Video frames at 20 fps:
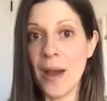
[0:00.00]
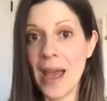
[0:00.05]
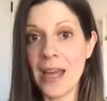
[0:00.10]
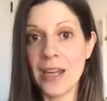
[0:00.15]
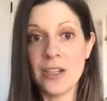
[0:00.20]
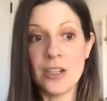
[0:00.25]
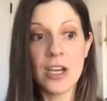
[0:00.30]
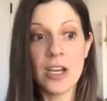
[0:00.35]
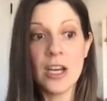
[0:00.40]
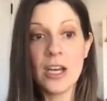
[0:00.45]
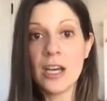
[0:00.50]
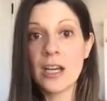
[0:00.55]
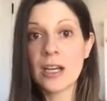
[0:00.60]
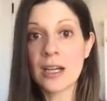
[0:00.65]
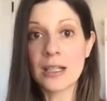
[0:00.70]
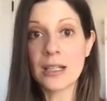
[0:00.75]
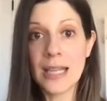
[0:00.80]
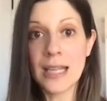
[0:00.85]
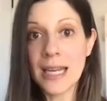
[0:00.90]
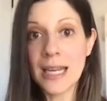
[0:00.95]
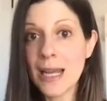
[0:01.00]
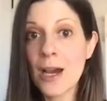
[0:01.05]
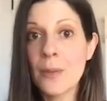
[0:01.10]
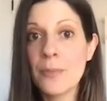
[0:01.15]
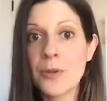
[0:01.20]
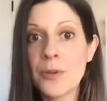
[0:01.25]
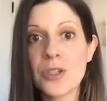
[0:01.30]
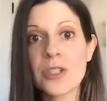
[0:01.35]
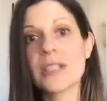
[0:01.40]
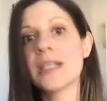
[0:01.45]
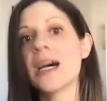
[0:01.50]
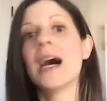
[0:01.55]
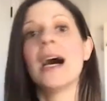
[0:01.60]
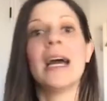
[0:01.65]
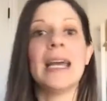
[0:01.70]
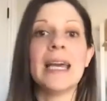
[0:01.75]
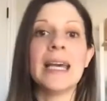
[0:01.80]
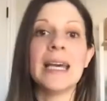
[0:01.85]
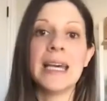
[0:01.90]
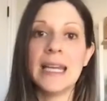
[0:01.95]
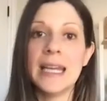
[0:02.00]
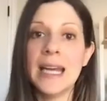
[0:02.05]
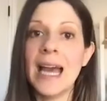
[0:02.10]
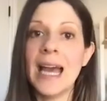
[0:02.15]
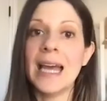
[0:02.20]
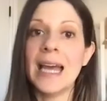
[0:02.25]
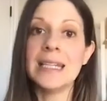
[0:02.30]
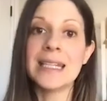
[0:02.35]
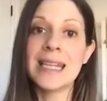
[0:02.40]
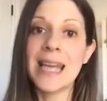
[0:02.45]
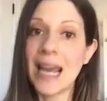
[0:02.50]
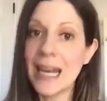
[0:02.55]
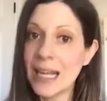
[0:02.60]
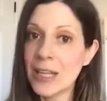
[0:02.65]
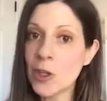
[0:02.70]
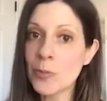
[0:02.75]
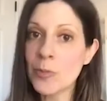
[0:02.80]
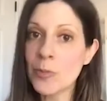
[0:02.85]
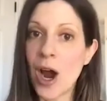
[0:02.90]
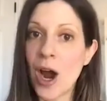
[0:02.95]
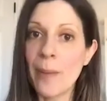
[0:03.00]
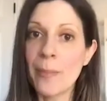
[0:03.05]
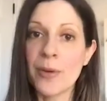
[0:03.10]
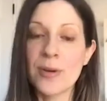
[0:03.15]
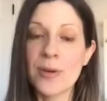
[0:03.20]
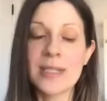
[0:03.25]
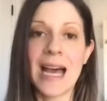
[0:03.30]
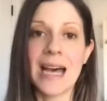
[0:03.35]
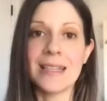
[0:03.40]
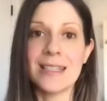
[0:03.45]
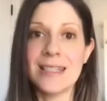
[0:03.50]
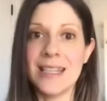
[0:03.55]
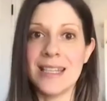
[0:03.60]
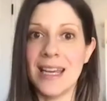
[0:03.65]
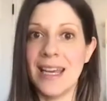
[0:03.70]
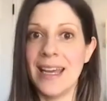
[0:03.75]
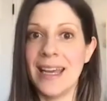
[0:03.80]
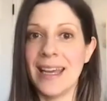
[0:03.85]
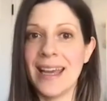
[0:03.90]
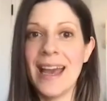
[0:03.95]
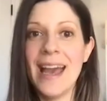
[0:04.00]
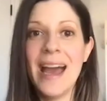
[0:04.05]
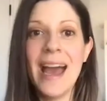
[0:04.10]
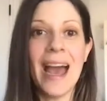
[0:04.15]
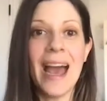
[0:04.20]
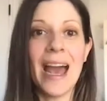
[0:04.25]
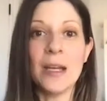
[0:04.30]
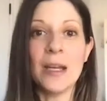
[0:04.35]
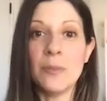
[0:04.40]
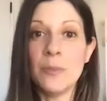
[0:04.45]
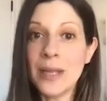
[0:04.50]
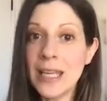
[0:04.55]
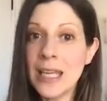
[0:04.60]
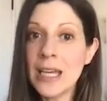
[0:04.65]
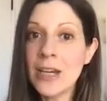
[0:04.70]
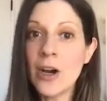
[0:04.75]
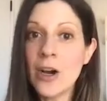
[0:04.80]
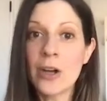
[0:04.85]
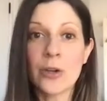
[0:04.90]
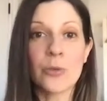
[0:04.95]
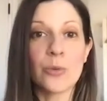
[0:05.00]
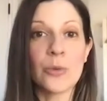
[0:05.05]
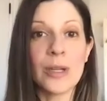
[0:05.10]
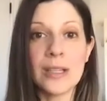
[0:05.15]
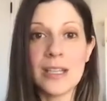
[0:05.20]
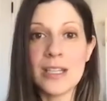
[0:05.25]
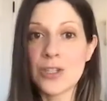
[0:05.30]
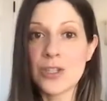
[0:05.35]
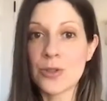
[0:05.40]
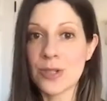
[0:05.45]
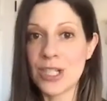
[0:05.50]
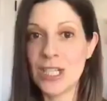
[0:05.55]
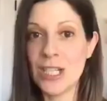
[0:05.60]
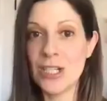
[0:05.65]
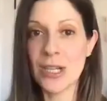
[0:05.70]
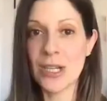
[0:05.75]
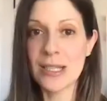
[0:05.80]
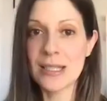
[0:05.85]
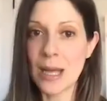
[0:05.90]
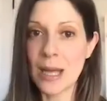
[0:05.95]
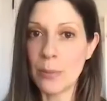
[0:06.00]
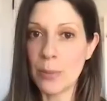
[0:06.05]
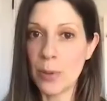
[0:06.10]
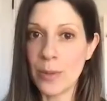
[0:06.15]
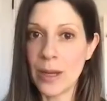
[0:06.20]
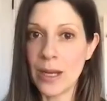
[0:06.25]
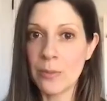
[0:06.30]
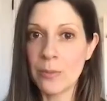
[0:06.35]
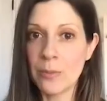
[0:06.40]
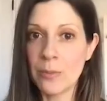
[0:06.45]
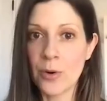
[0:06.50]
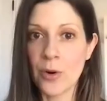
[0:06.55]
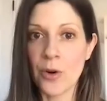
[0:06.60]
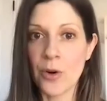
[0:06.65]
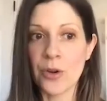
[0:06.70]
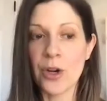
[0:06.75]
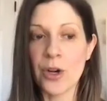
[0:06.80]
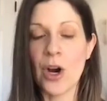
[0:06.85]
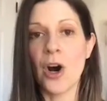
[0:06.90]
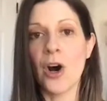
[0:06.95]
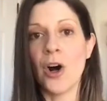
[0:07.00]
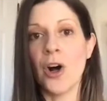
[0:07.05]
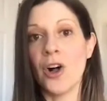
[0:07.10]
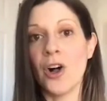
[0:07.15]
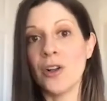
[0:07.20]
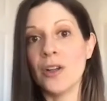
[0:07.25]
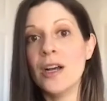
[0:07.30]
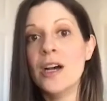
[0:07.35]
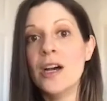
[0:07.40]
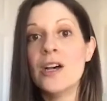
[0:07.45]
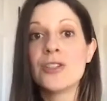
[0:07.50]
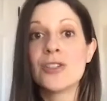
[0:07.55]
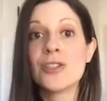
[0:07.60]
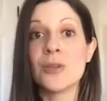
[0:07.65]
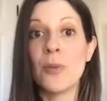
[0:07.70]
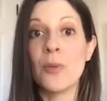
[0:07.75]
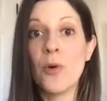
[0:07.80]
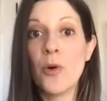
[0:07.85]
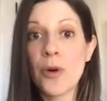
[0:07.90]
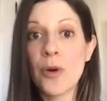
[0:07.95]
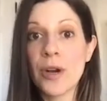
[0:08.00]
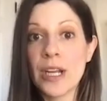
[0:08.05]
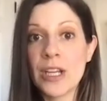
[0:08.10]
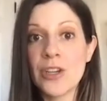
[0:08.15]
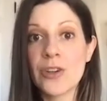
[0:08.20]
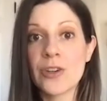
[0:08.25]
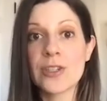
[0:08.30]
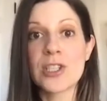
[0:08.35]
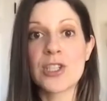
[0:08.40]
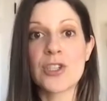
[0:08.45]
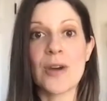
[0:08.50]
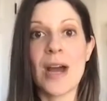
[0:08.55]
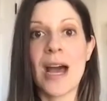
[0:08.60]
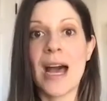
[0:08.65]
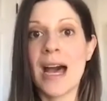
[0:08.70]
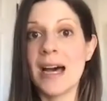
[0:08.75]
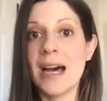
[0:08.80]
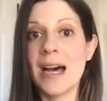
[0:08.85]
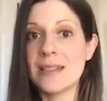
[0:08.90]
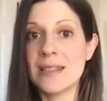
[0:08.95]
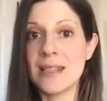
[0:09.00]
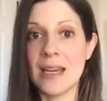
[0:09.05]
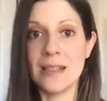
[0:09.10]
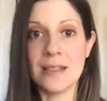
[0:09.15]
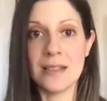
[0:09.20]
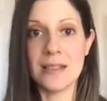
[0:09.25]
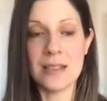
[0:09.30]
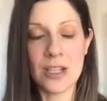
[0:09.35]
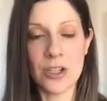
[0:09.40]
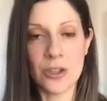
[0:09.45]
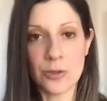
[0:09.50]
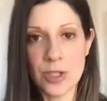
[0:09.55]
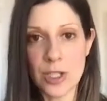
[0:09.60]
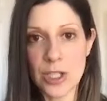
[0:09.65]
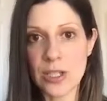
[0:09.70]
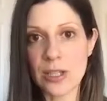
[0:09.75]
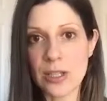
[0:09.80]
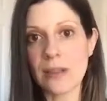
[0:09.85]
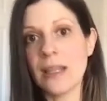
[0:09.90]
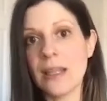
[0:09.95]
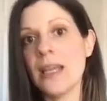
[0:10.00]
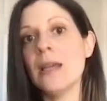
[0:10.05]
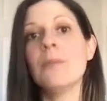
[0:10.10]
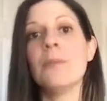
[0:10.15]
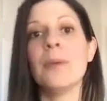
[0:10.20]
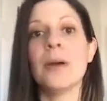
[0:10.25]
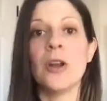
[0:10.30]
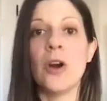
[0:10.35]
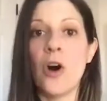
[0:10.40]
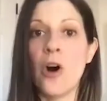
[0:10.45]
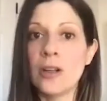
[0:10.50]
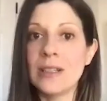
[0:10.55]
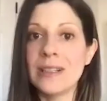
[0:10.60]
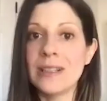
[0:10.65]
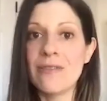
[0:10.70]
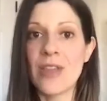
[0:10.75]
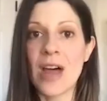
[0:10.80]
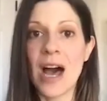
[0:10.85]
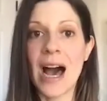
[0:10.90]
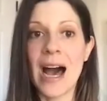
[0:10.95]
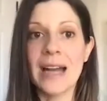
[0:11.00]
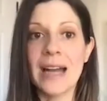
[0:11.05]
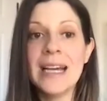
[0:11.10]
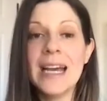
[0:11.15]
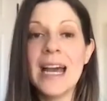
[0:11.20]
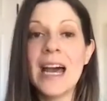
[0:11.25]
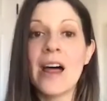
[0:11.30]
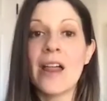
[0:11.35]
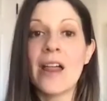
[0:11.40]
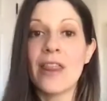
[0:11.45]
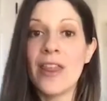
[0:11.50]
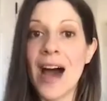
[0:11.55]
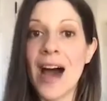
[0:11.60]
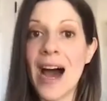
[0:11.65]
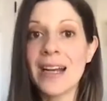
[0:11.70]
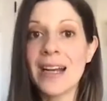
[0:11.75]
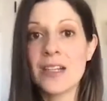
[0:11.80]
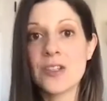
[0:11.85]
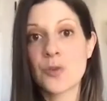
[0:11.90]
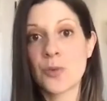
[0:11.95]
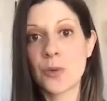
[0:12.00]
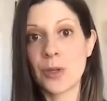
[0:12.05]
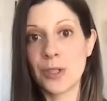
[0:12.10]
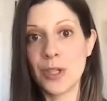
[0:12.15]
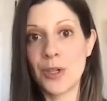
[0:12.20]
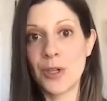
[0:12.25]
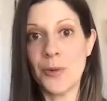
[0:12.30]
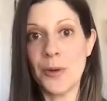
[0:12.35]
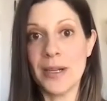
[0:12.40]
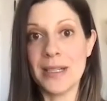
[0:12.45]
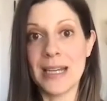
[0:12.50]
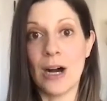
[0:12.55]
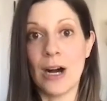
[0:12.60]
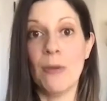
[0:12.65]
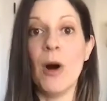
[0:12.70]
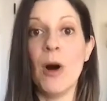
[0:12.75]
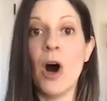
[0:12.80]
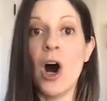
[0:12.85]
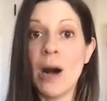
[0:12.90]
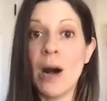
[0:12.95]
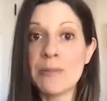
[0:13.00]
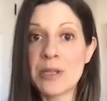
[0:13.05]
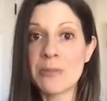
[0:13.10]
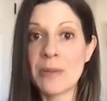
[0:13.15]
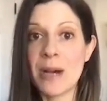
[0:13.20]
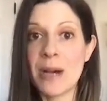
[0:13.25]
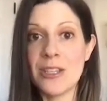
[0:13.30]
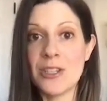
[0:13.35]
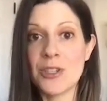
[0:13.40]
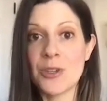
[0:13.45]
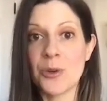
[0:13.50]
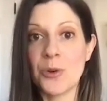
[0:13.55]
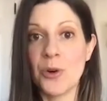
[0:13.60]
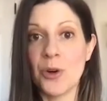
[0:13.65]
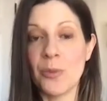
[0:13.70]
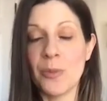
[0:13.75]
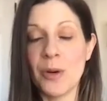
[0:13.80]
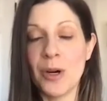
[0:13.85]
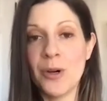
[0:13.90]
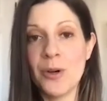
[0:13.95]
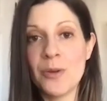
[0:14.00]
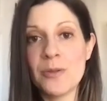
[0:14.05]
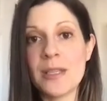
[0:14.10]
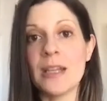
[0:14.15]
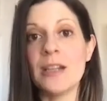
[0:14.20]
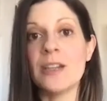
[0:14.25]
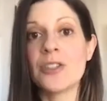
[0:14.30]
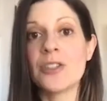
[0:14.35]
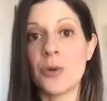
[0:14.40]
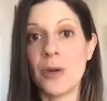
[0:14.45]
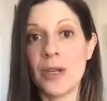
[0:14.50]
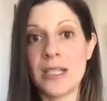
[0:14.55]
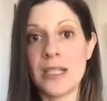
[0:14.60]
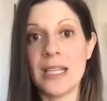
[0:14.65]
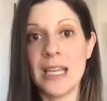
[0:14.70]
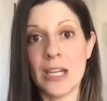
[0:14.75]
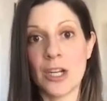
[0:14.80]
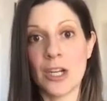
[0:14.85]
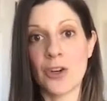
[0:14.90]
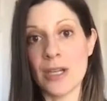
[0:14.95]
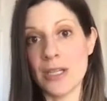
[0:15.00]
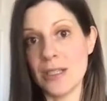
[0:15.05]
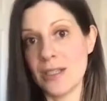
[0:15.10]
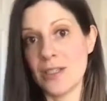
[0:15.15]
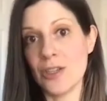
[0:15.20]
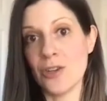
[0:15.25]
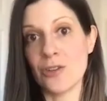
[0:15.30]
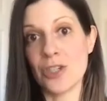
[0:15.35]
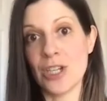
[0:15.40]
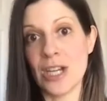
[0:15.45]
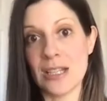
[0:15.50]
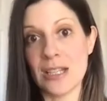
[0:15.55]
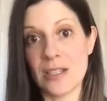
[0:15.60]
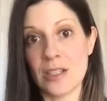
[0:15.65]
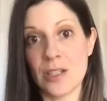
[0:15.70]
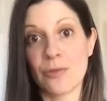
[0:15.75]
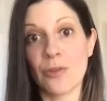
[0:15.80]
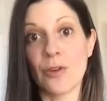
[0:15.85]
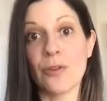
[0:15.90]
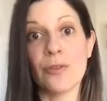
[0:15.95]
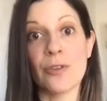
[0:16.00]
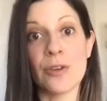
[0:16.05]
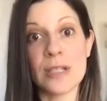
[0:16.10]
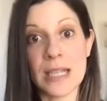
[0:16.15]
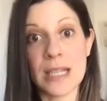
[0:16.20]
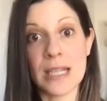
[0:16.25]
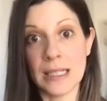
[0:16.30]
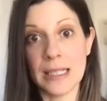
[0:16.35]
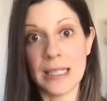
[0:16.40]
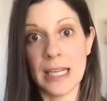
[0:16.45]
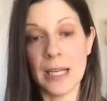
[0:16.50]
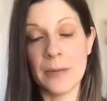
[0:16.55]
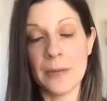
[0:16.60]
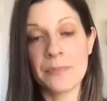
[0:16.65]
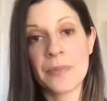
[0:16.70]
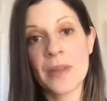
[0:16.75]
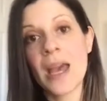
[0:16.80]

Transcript: And cleaning up your diet and getting the proper testing and being on a really strategic supplement protocol, supporting your stress and, sleep and all of that, that is really going to help optimize your hormones, and it's going to increase your chances for fertility.